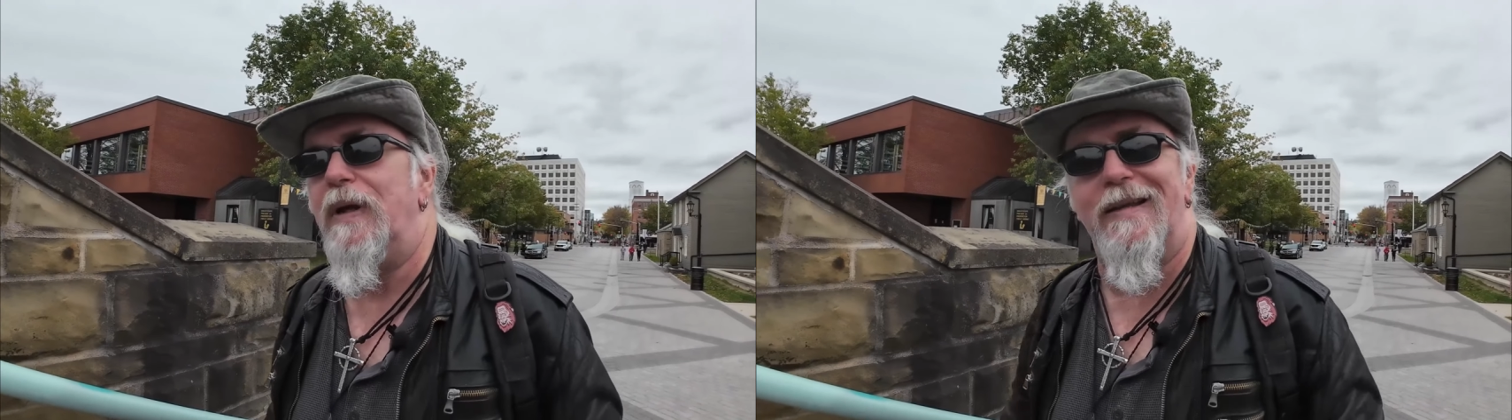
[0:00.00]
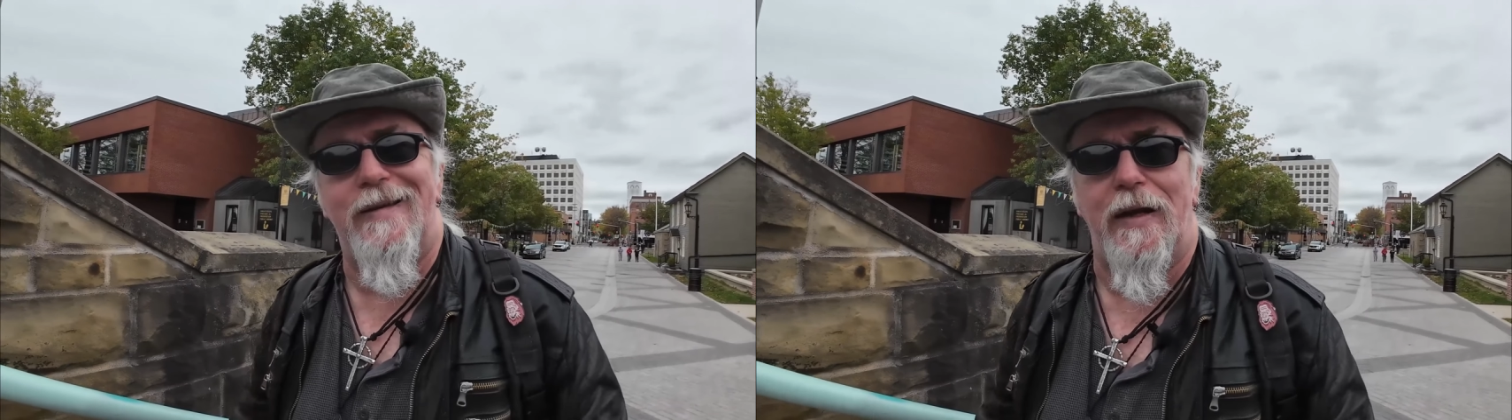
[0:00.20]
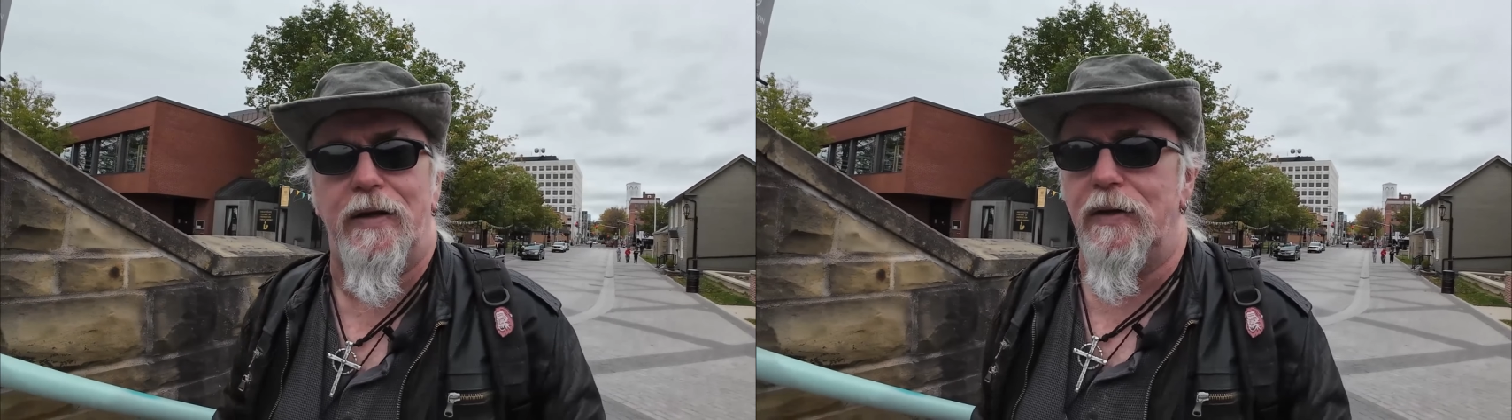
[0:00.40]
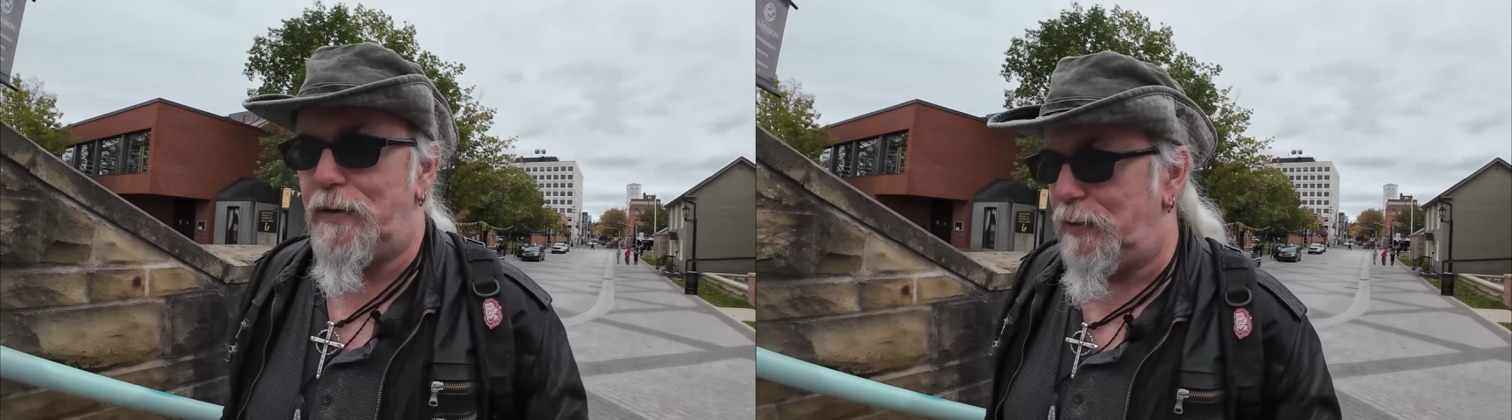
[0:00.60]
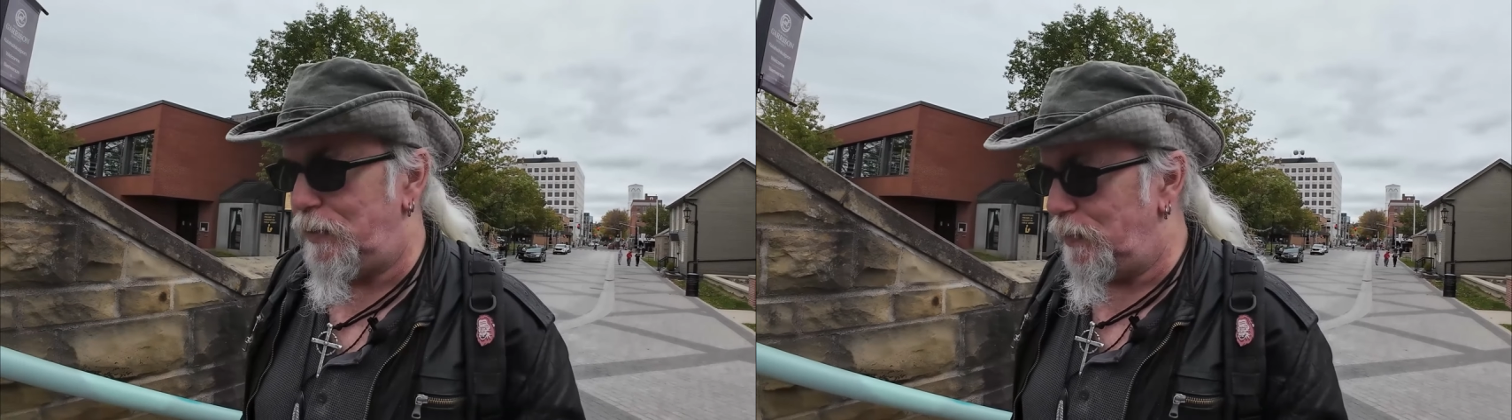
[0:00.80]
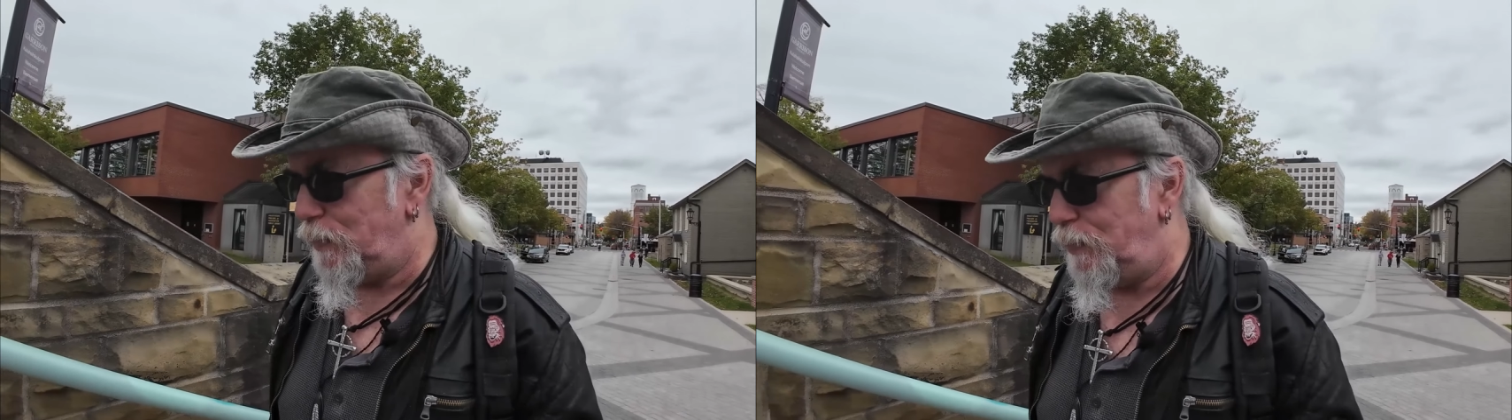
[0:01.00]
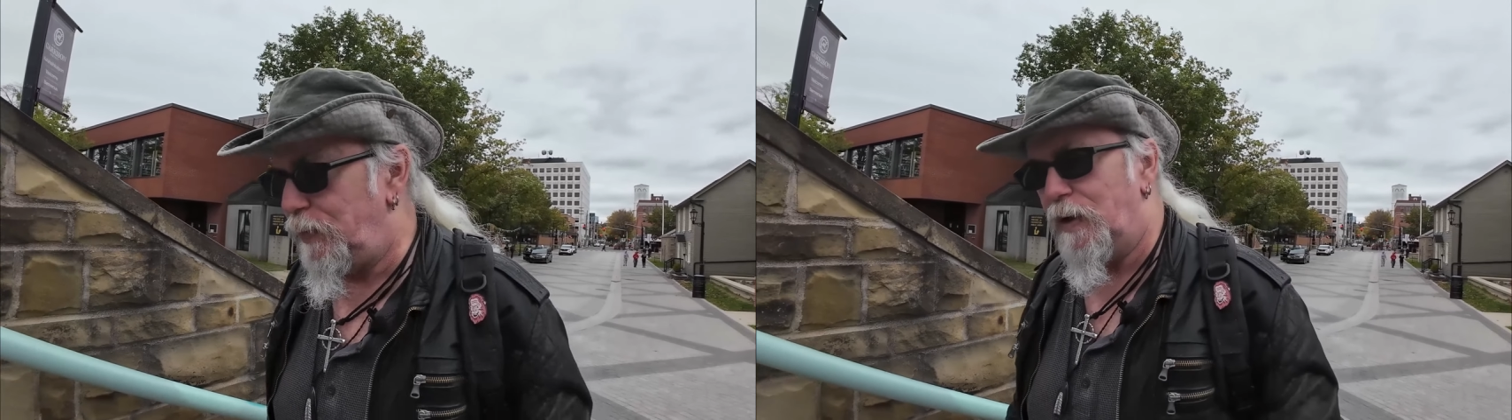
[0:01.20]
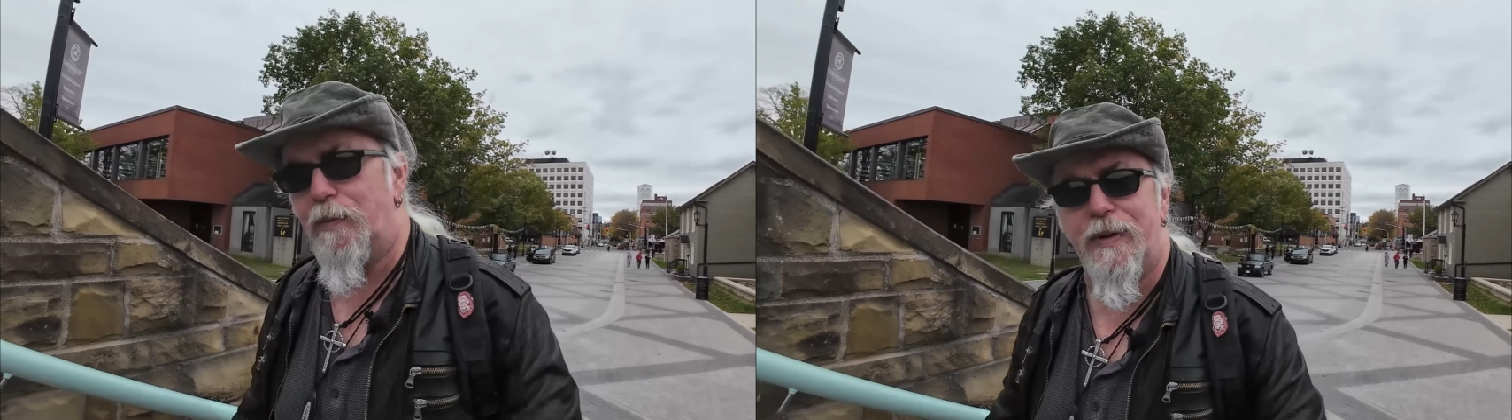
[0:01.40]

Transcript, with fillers: intending to, you know,